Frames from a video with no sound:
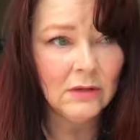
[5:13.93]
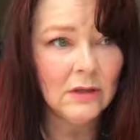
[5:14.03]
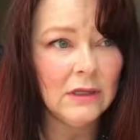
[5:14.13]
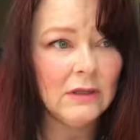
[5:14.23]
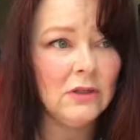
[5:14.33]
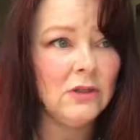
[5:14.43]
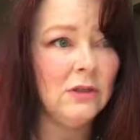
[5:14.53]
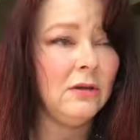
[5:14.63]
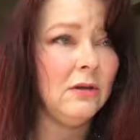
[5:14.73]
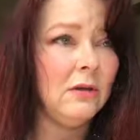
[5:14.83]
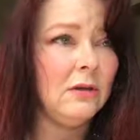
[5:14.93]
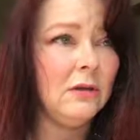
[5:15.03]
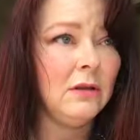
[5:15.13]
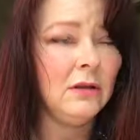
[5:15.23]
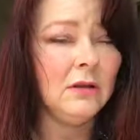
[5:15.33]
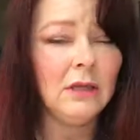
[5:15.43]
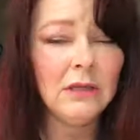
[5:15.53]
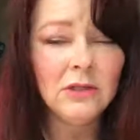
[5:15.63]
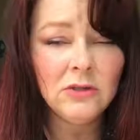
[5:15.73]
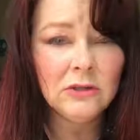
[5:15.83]
the
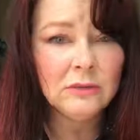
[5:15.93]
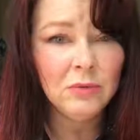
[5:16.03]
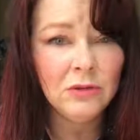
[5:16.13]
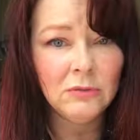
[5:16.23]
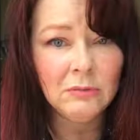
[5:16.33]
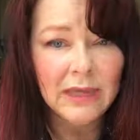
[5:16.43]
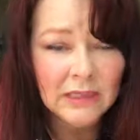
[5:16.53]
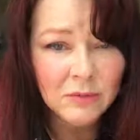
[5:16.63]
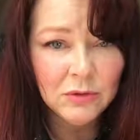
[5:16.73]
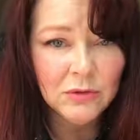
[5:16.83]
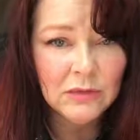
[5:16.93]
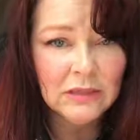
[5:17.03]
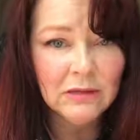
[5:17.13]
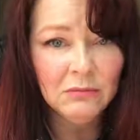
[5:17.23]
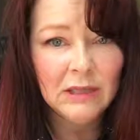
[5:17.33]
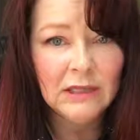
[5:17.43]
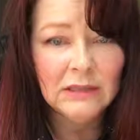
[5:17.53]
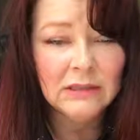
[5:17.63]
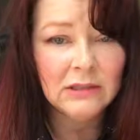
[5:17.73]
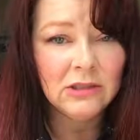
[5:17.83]
industry is mass producing
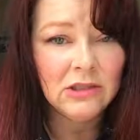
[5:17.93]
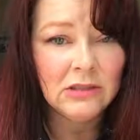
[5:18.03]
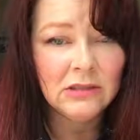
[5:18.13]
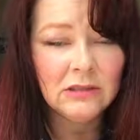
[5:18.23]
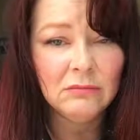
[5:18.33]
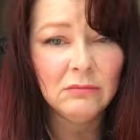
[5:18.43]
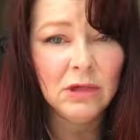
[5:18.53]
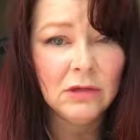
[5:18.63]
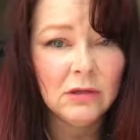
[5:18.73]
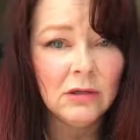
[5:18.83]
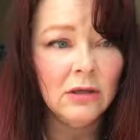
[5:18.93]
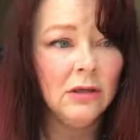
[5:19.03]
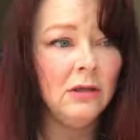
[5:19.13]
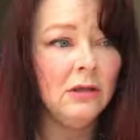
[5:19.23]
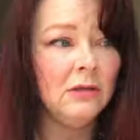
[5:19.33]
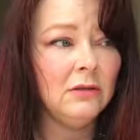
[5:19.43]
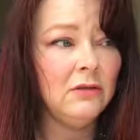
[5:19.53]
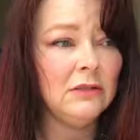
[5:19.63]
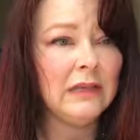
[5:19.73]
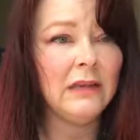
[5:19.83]
meats and cheeses and milk
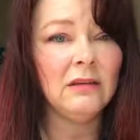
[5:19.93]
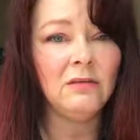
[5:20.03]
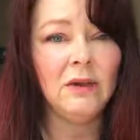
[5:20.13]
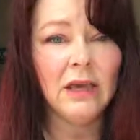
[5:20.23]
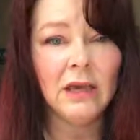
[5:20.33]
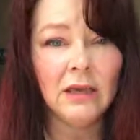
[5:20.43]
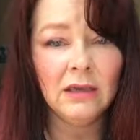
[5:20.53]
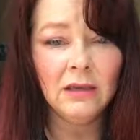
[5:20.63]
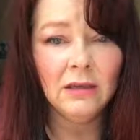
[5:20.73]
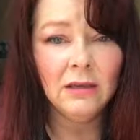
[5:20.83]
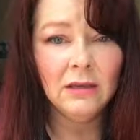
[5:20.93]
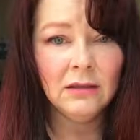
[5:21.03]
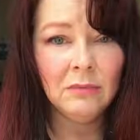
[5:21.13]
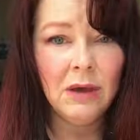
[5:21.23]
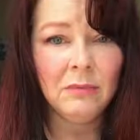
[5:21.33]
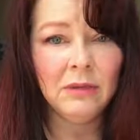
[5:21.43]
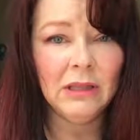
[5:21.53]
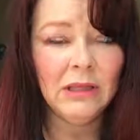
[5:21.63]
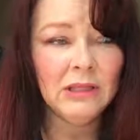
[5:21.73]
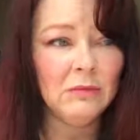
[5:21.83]
to satisfy the
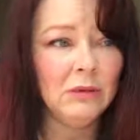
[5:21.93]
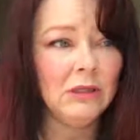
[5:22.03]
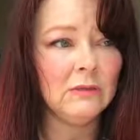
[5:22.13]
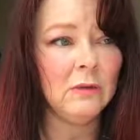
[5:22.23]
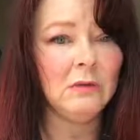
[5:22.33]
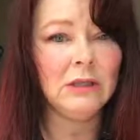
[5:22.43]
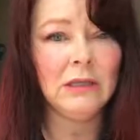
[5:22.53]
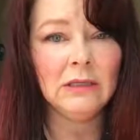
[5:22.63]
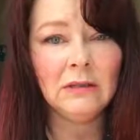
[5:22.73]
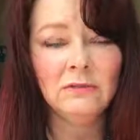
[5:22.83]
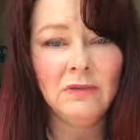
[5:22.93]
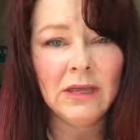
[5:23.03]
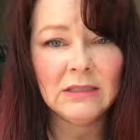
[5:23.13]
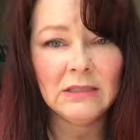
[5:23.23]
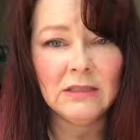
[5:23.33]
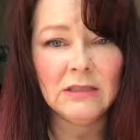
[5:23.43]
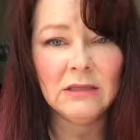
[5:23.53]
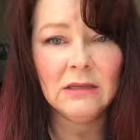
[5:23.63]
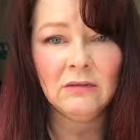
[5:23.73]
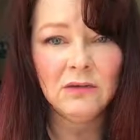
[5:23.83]
population because we want things fast,
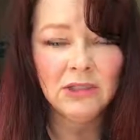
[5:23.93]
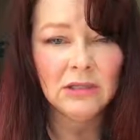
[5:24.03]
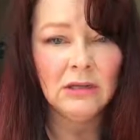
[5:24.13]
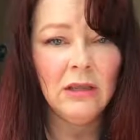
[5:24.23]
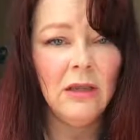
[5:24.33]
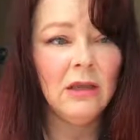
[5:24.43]
easy, and efficient.